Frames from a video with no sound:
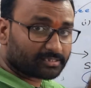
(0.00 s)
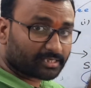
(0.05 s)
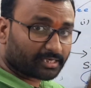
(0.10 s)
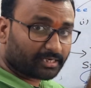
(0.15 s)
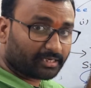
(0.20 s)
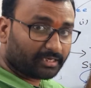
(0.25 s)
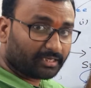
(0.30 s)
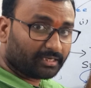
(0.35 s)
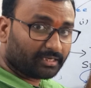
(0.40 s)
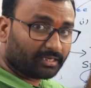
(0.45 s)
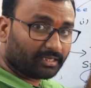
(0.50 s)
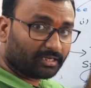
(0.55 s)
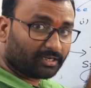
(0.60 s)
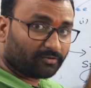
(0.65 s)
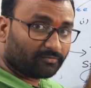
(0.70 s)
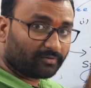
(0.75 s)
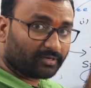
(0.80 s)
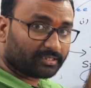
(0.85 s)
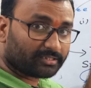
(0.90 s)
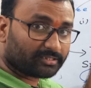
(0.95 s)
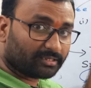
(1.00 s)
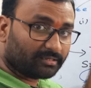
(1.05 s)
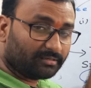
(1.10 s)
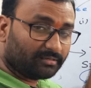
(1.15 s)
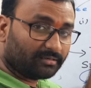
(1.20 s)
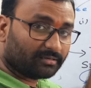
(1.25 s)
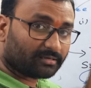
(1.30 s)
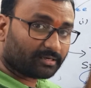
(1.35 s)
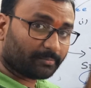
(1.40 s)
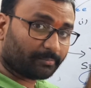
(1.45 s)
second degree
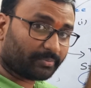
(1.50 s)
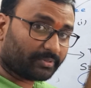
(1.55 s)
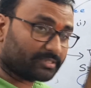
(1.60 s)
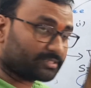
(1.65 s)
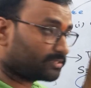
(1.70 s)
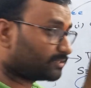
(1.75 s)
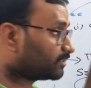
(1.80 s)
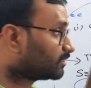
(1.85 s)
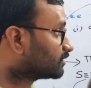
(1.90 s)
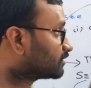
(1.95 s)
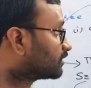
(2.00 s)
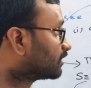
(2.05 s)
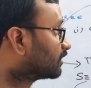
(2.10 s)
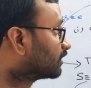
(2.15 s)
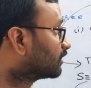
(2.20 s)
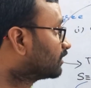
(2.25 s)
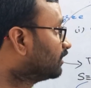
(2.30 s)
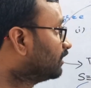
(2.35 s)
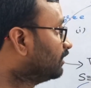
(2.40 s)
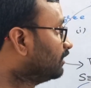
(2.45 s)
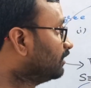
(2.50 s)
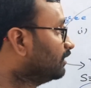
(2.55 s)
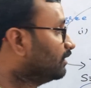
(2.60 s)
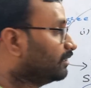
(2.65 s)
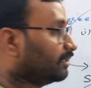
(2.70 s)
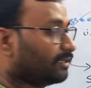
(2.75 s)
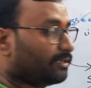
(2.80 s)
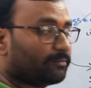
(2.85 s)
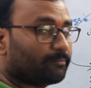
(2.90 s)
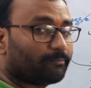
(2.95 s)
equation represent a circle
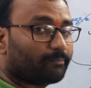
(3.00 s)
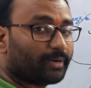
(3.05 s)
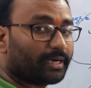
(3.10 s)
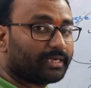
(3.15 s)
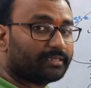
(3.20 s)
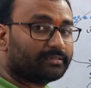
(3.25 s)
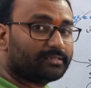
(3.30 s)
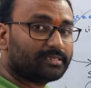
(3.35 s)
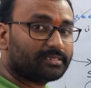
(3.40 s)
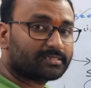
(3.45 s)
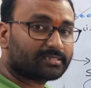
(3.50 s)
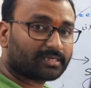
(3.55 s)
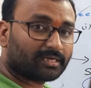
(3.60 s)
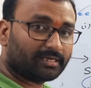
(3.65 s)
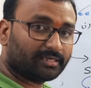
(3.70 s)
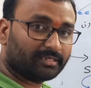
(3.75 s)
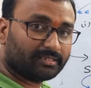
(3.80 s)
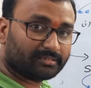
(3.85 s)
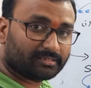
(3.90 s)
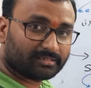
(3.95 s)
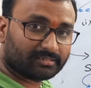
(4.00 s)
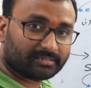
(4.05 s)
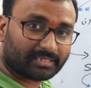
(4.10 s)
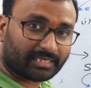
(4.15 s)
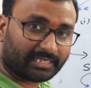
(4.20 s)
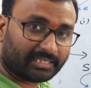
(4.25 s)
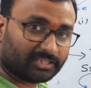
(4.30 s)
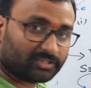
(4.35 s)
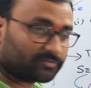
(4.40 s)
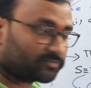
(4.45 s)
by these conditions
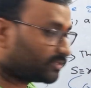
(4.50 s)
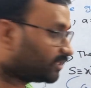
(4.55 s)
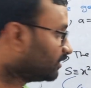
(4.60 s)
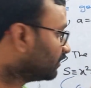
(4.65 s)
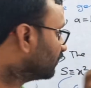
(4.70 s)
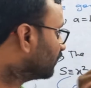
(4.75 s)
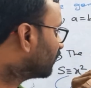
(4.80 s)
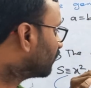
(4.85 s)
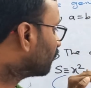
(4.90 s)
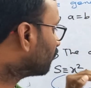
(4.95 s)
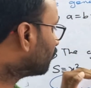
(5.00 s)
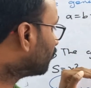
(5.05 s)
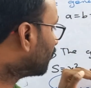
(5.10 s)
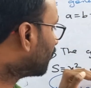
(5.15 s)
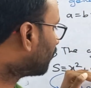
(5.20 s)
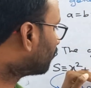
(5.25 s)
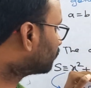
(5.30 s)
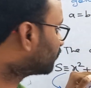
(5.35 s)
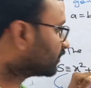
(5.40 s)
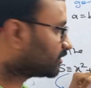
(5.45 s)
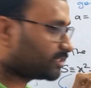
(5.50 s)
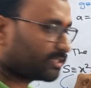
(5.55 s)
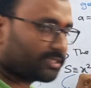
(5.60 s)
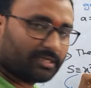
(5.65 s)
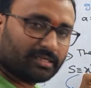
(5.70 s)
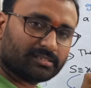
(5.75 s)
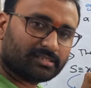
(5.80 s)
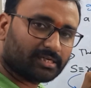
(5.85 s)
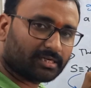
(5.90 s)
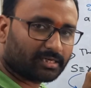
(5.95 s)
satisfied. We have the
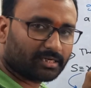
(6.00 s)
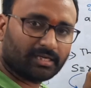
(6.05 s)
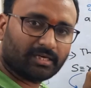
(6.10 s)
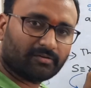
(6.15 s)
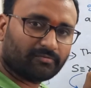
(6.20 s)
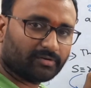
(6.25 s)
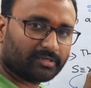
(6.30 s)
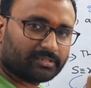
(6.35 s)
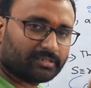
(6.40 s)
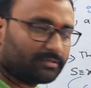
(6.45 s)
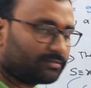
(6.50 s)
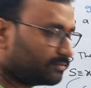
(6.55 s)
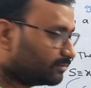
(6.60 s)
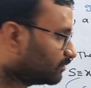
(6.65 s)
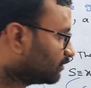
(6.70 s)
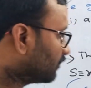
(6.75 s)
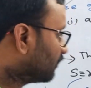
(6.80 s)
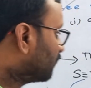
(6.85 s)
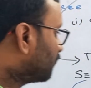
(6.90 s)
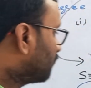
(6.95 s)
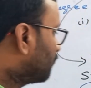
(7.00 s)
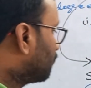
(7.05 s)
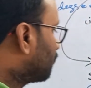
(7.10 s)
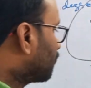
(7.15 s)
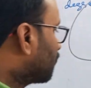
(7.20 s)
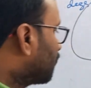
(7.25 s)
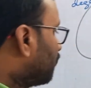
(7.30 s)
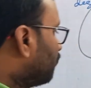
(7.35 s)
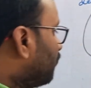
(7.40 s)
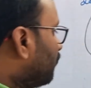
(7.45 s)
general circle equation.
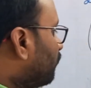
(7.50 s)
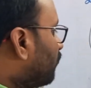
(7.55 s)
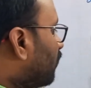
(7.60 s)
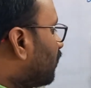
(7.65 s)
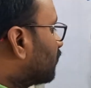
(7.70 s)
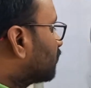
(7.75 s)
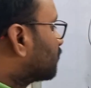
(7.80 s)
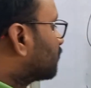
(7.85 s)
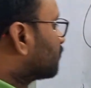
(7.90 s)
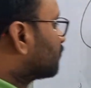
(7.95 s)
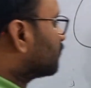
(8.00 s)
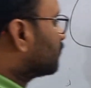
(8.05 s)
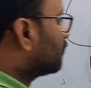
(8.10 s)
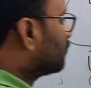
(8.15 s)
Give a box.